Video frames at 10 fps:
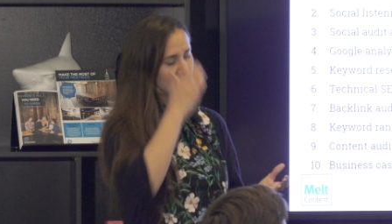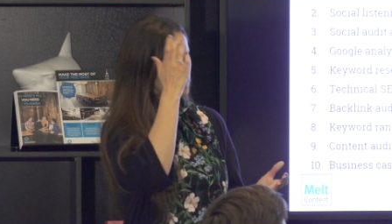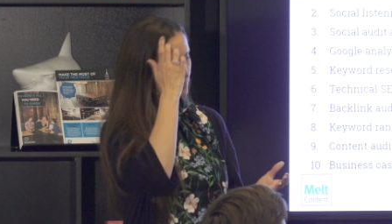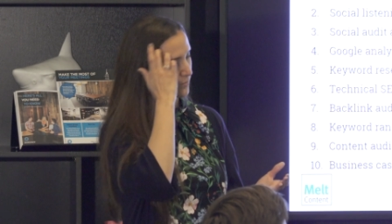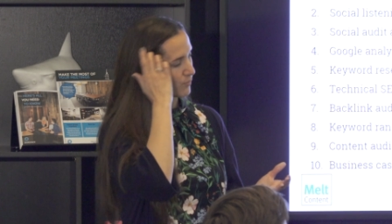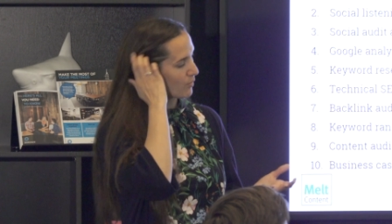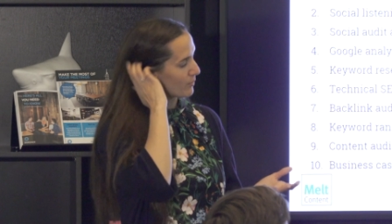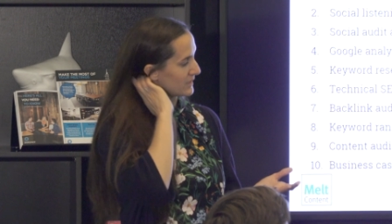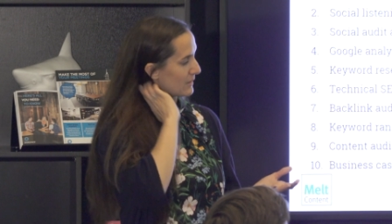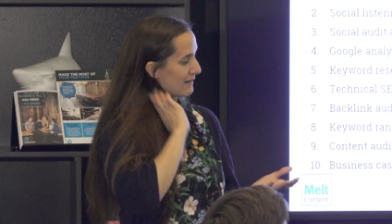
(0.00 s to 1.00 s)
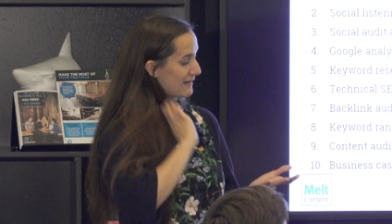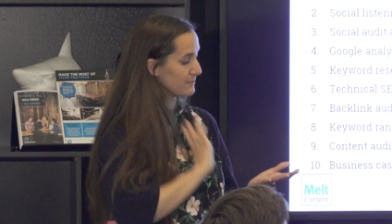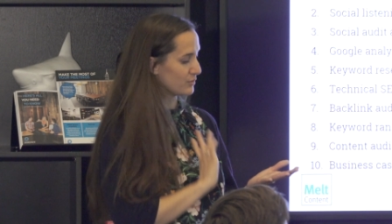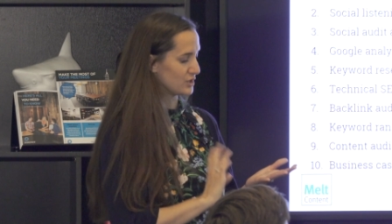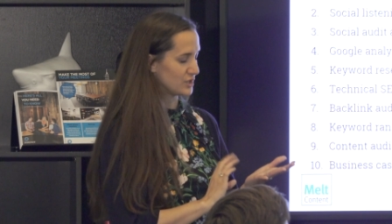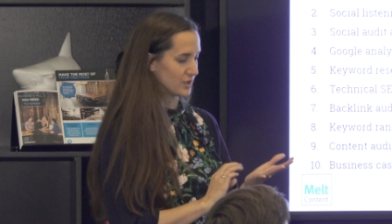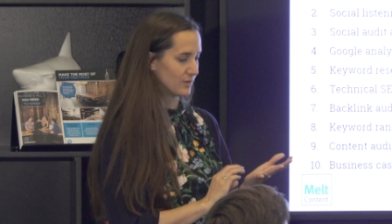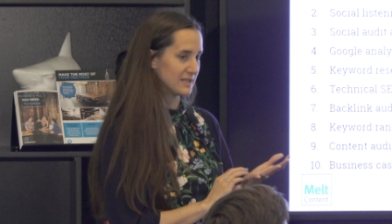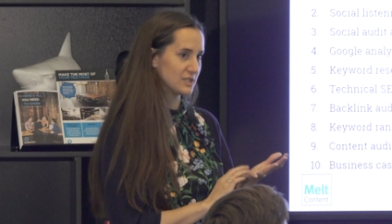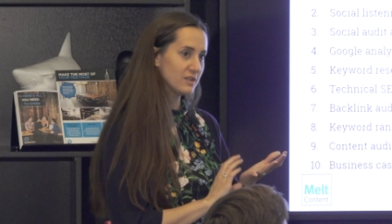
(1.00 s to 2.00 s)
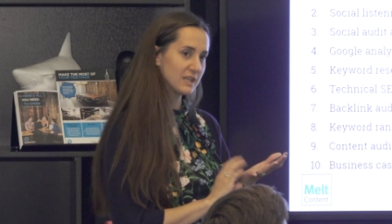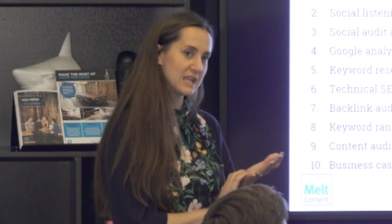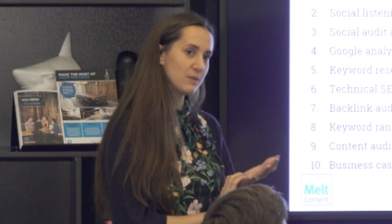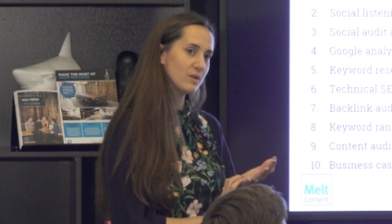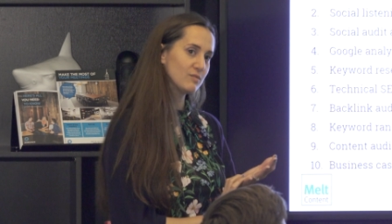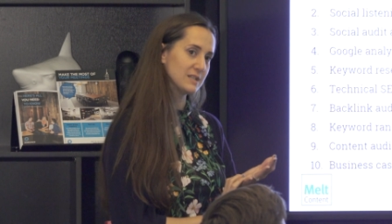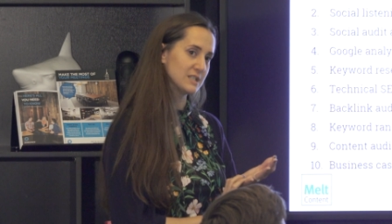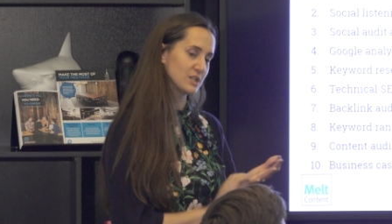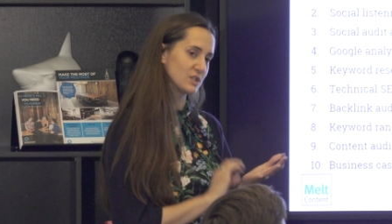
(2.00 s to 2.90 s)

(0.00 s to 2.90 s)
So what we are able to do is do the keyword research